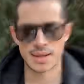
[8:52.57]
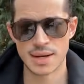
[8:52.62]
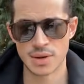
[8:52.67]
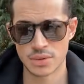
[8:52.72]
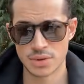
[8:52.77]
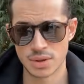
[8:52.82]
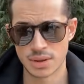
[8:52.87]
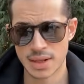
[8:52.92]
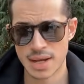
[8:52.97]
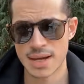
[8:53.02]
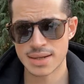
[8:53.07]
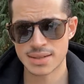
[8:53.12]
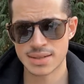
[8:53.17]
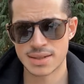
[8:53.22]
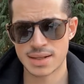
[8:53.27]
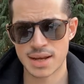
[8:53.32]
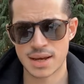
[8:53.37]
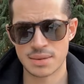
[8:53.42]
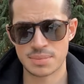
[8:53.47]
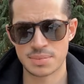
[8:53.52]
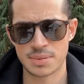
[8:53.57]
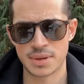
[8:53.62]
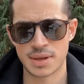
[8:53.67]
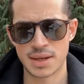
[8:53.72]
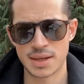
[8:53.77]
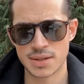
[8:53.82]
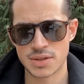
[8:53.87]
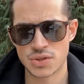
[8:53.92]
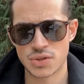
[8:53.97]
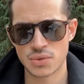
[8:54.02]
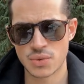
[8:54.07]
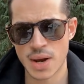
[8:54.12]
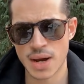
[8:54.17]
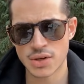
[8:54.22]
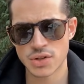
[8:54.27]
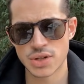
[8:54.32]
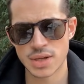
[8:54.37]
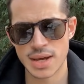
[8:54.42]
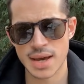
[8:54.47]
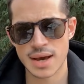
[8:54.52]
Now, the last step is to
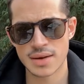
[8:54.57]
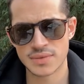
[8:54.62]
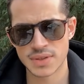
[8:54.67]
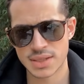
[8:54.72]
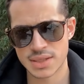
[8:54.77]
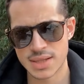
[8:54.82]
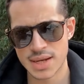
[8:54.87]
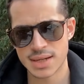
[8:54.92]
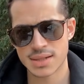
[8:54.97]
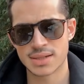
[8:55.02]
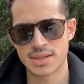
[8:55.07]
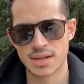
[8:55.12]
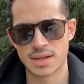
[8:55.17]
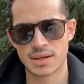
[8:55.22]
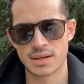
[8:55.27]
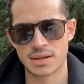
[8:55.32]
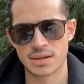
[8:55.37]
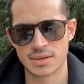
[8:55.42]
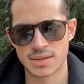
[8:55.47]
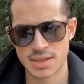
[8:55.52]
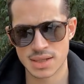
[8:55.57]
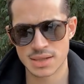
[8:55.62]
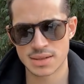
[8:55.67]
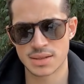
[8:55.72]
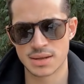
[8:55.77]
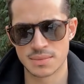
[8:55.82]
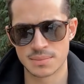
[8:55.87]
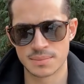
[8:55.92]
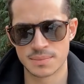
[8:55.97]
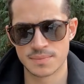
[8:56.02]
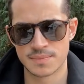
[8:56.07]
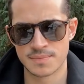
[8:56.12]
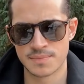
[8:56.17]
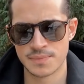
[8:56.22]
actually have a texting system.